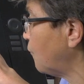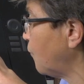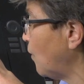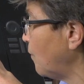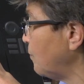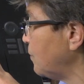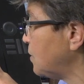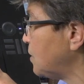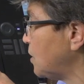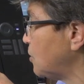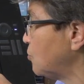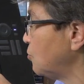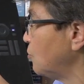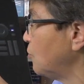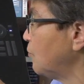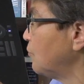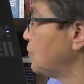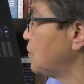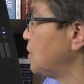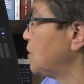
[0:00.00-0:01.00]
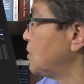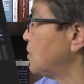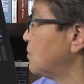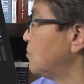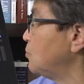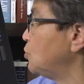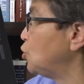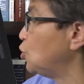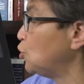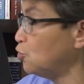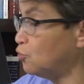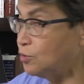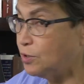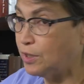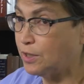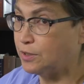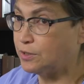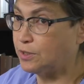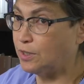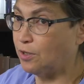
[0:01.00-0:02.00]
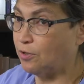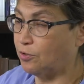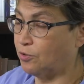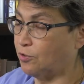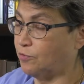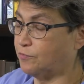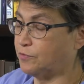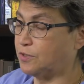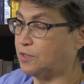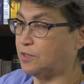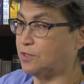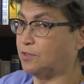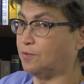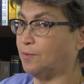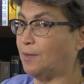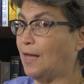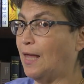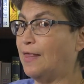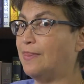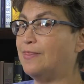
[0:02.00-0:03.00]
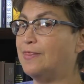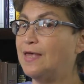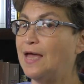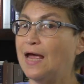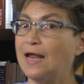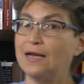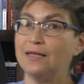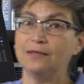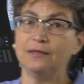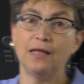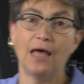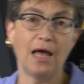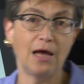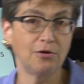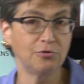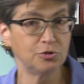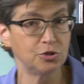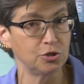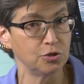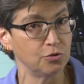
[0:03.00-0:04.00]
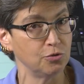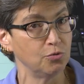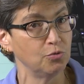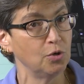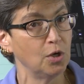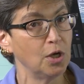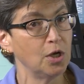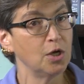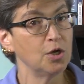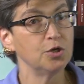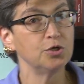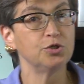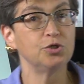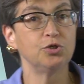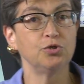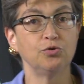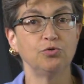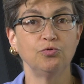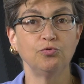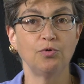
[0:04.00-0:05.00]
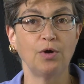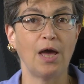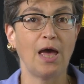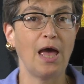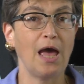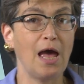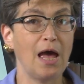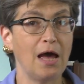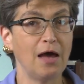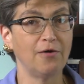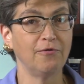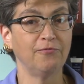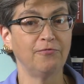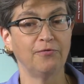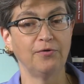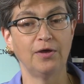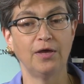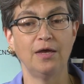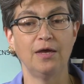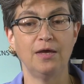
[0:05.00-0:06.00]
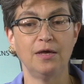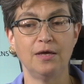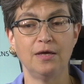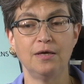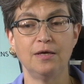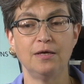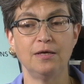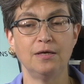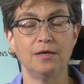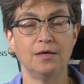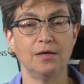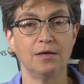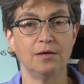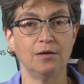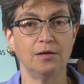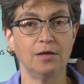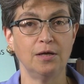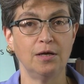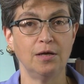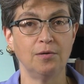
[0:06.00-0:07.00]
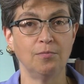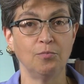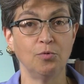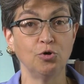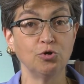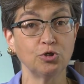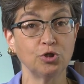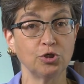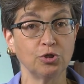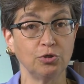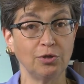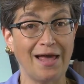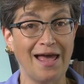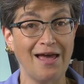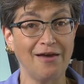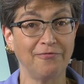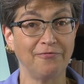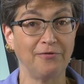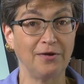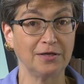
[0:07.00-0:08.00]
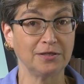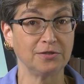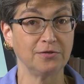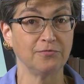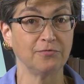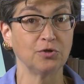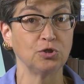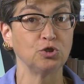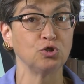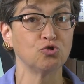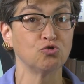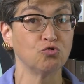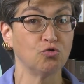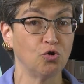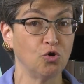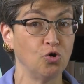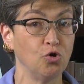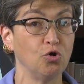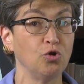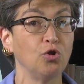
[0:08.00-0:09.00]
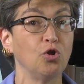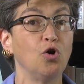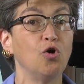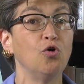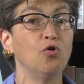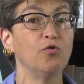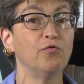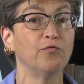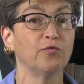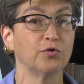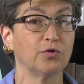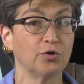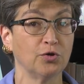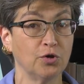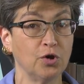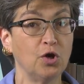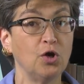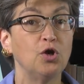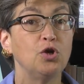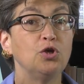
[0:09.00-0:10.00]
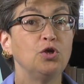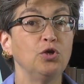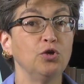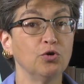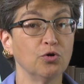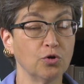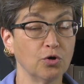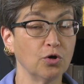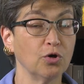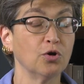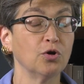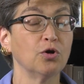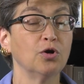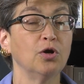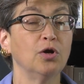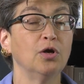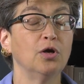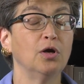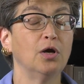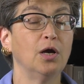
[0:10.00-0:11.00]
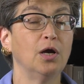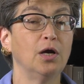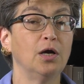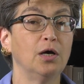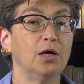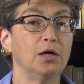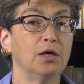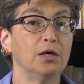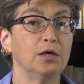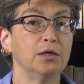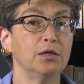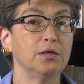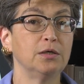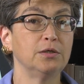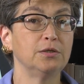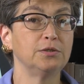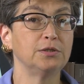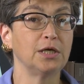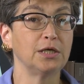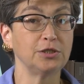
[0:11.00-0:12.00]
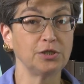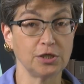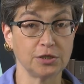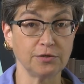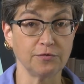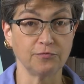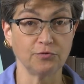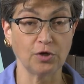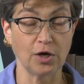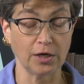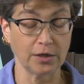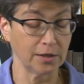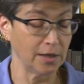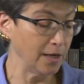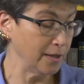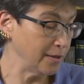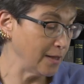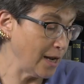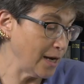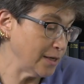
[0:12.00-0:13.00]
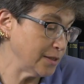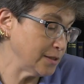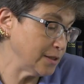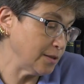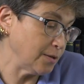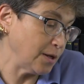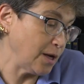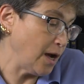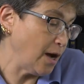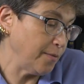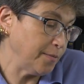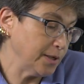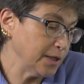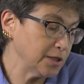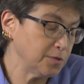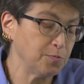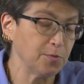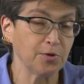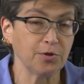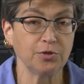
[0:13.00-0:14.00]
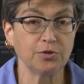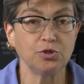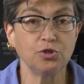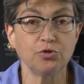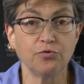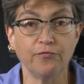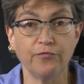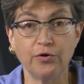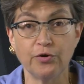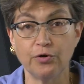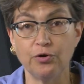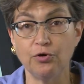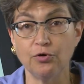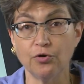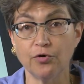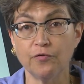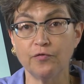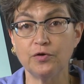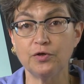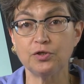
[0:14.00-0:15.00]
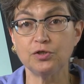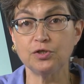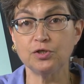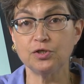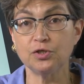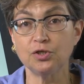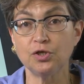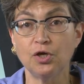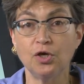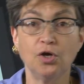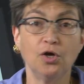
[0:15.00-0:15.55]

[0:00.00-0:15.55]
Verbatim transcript: from the central nervous system to the enteric nervous system, and that allows you to have a, a an emotional affective control over your uh, digestive tract, and that is a common experience. You're very nervous